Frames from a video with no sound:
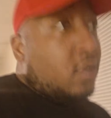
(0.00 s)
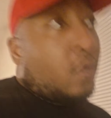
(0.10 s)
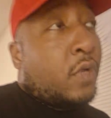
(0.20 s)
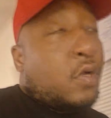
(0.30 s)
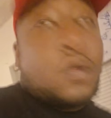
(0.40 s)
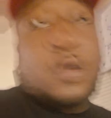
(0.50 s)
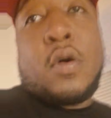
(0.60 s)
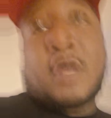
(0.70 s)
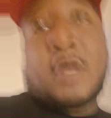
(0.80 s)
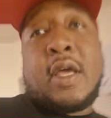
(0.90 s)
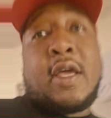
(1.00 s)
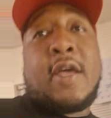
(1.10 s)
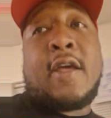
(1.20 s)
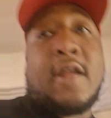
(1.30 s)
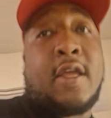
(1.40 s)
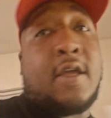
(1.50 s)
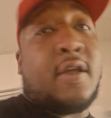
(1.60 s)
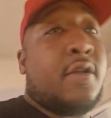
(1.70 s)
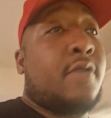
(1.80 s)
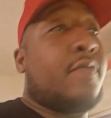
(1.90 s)
So we're gonna go
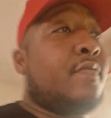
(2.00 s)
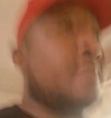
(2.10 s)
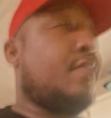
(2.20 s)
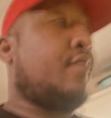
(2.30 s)
ahead and